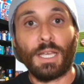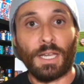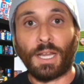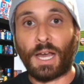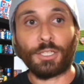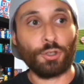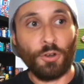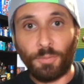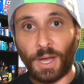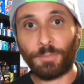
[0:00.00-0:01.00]
And I
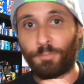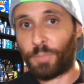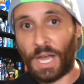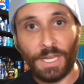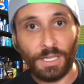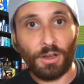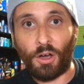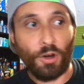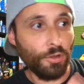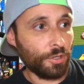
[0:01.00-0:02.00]
drove my bike
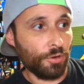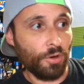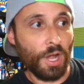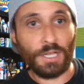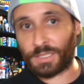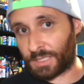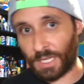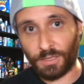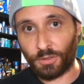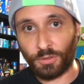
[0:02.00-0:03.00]
all across St.